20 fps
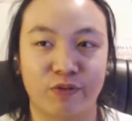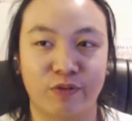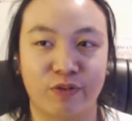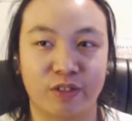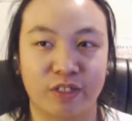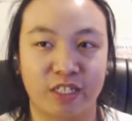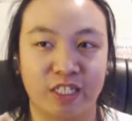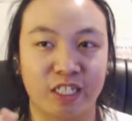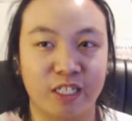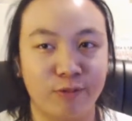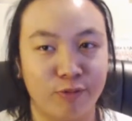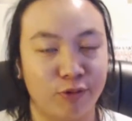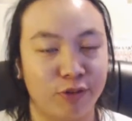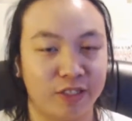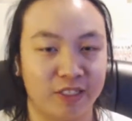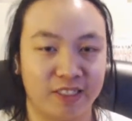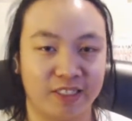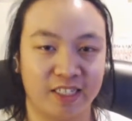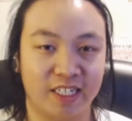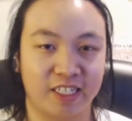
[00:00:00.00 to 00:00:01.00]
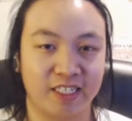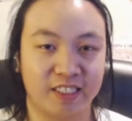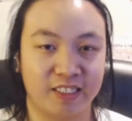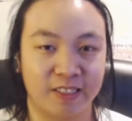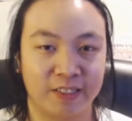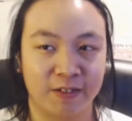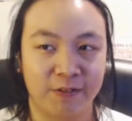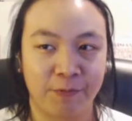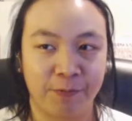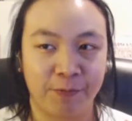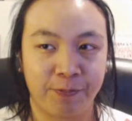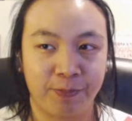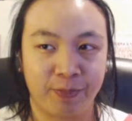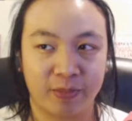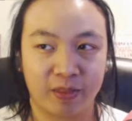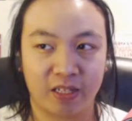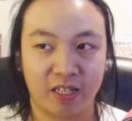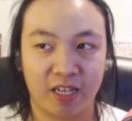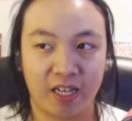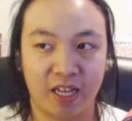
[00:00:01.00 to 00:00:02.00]
The key point is nice.
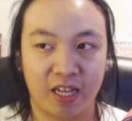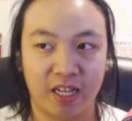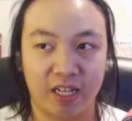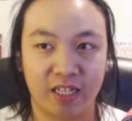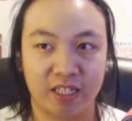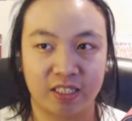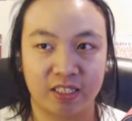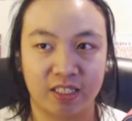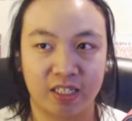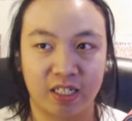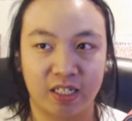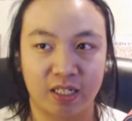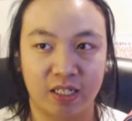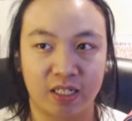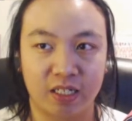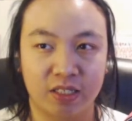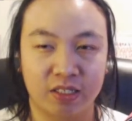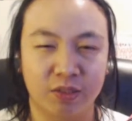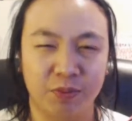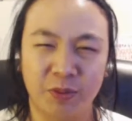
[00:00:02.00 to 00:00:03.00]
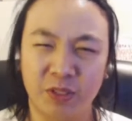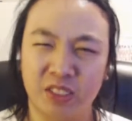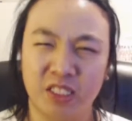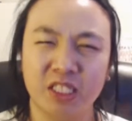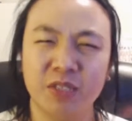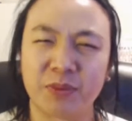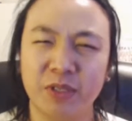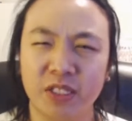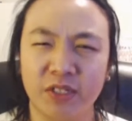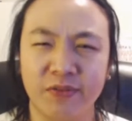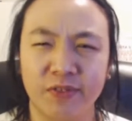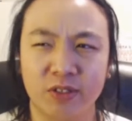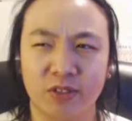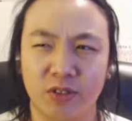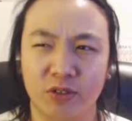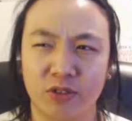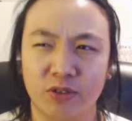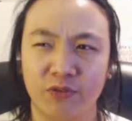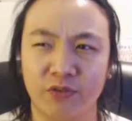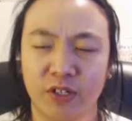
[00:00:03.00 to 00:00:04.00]
And this music video is
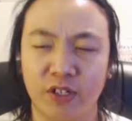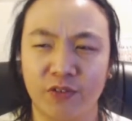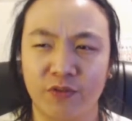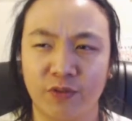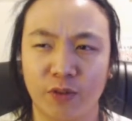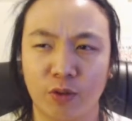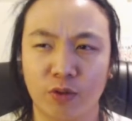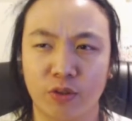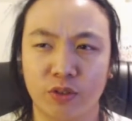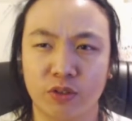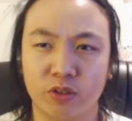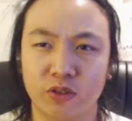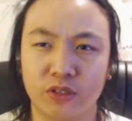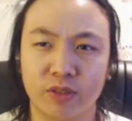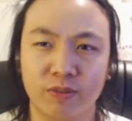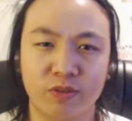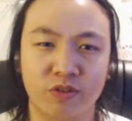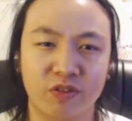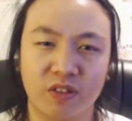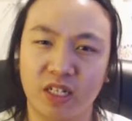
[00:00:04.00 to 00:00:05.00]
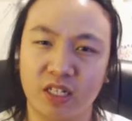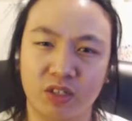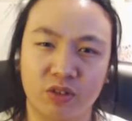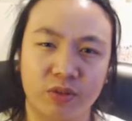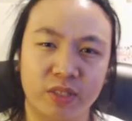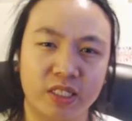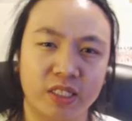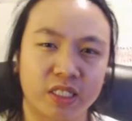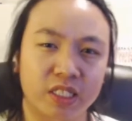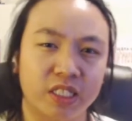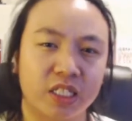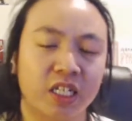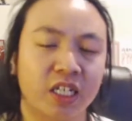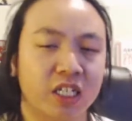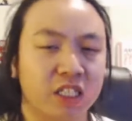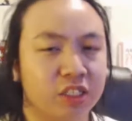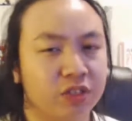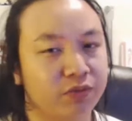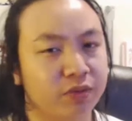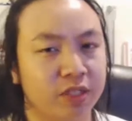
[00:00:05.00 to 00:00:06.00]
also very forward. There's some drag queens in it.
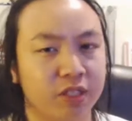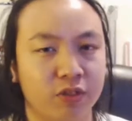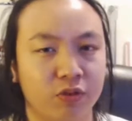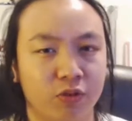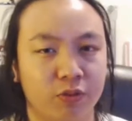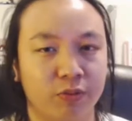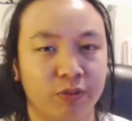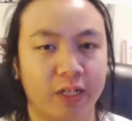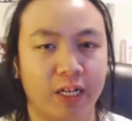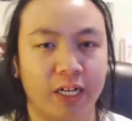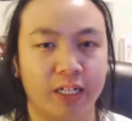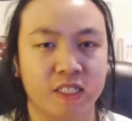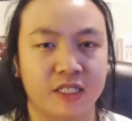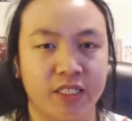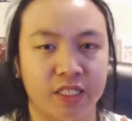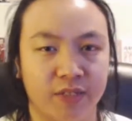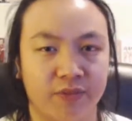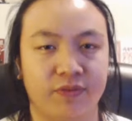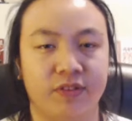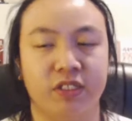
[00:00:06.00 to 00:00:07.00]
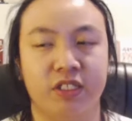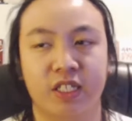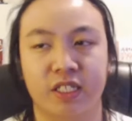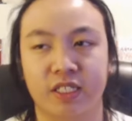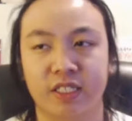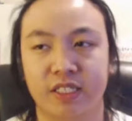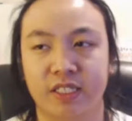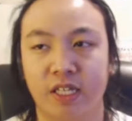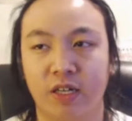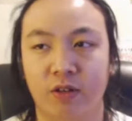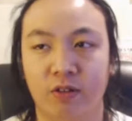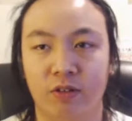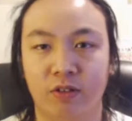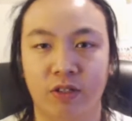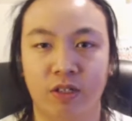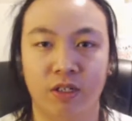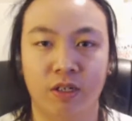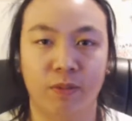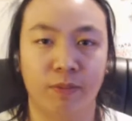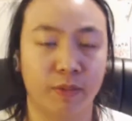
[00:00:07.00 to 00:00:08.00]
It's a really cool plot. Definitely check this out.
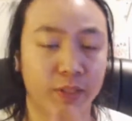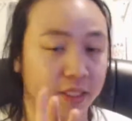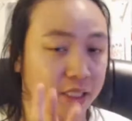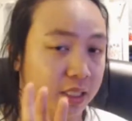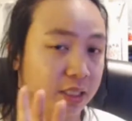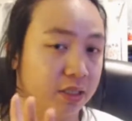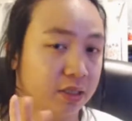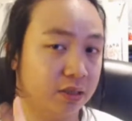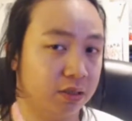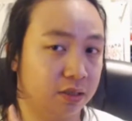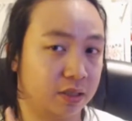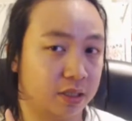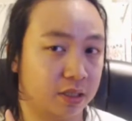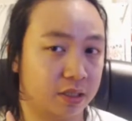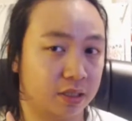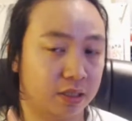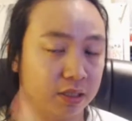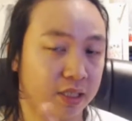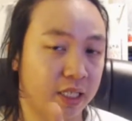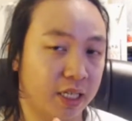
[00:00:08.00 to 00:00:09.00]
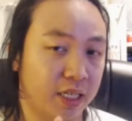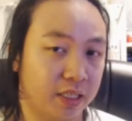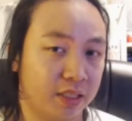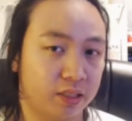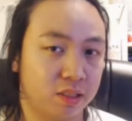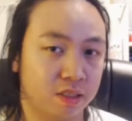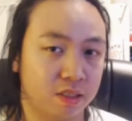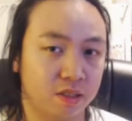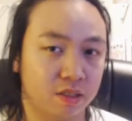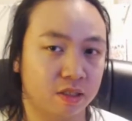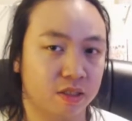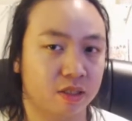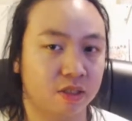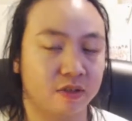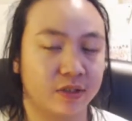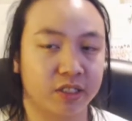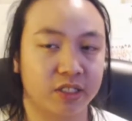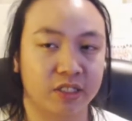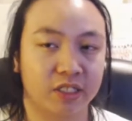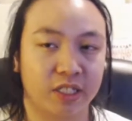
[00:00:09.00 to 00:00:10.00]
But again, this is not the
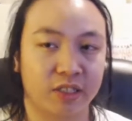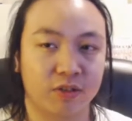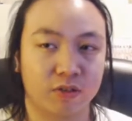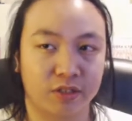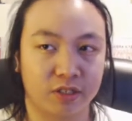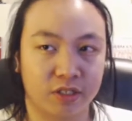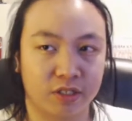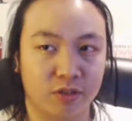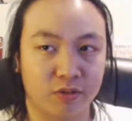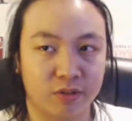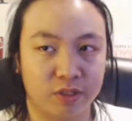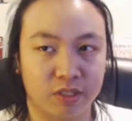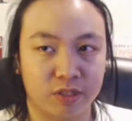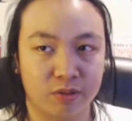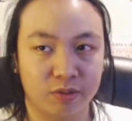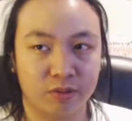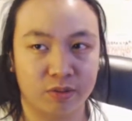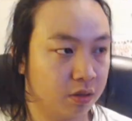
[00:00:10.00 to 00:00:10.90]
direction that they're going to go into.